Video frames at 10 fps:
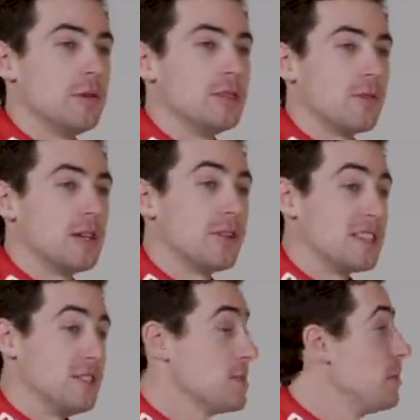You said racetrack.
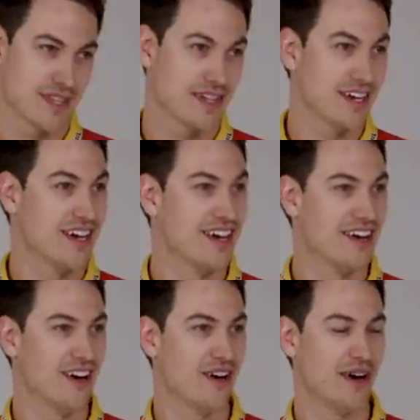Six people actually said
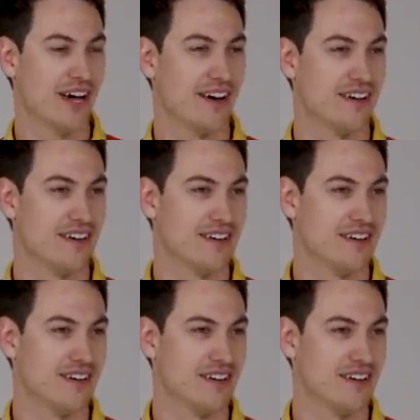that. Oh, wow. That's not
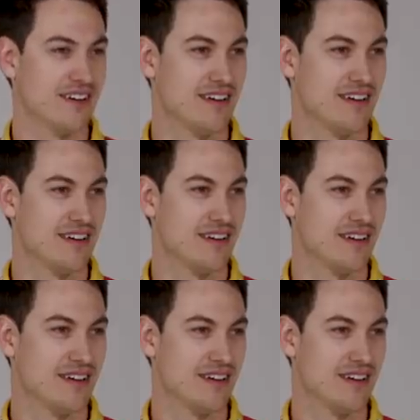bad. Name something you can
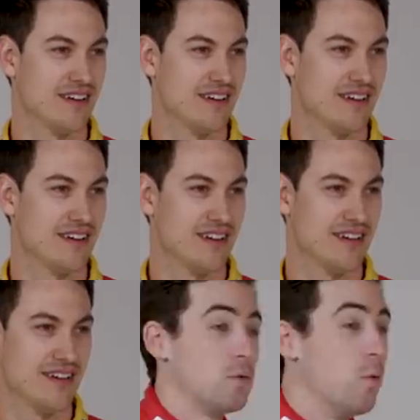pass. You said
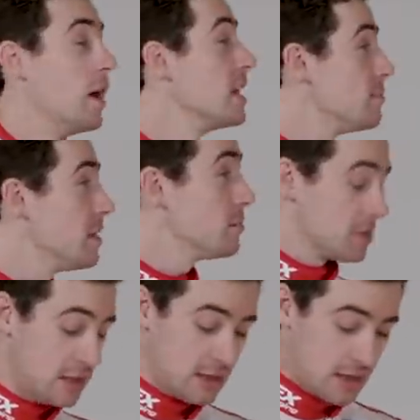gas. 20 people
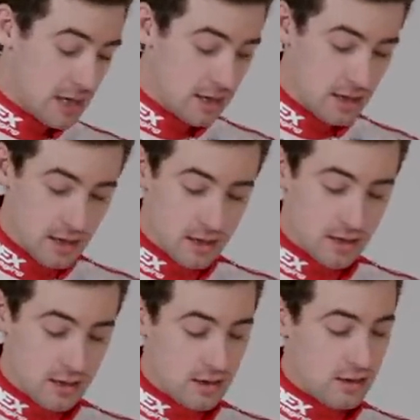said that. That's
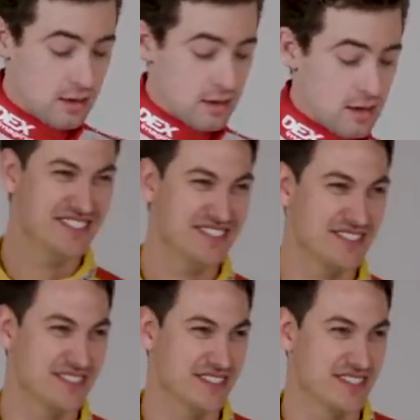pretty good. Name a
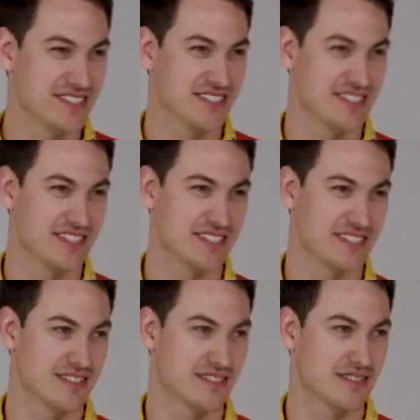circus performer who
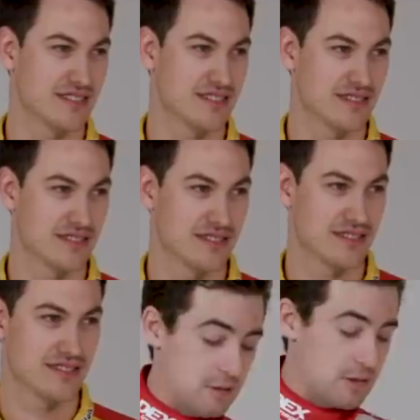could die.
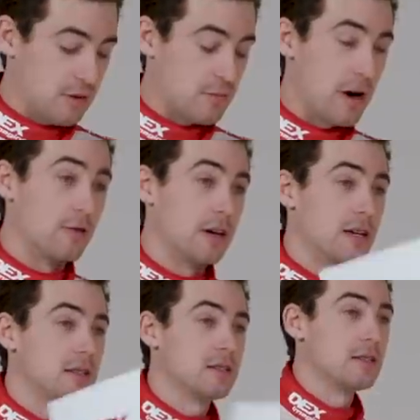31. Name something a motto
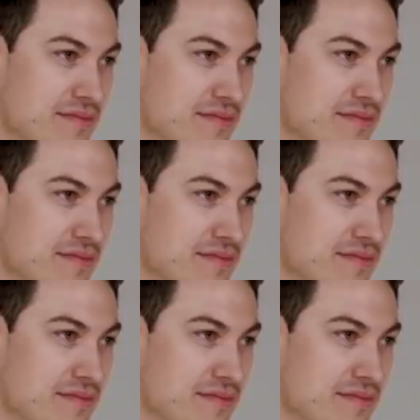does.